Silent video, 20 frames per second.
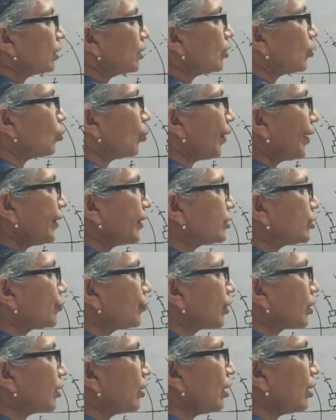The weight
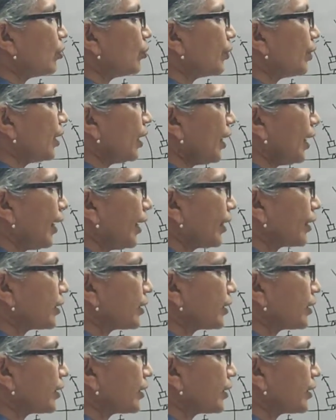of the car will